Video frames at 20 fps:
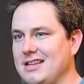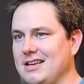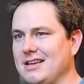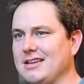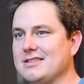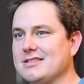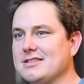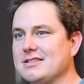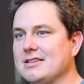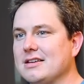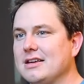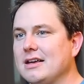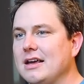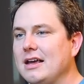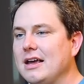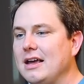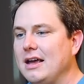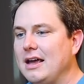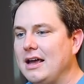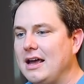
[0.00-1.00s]
things.
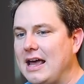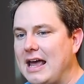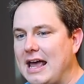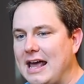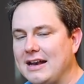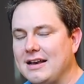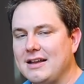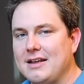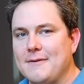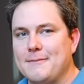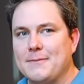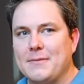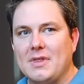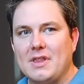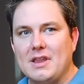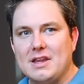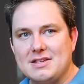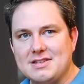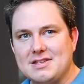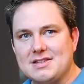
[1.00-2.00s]
And
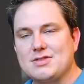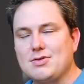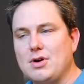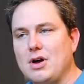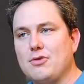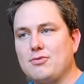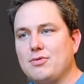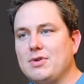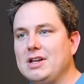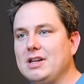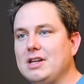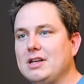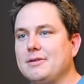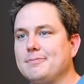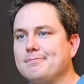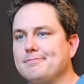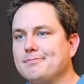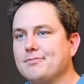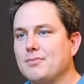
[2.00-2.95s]
this is a really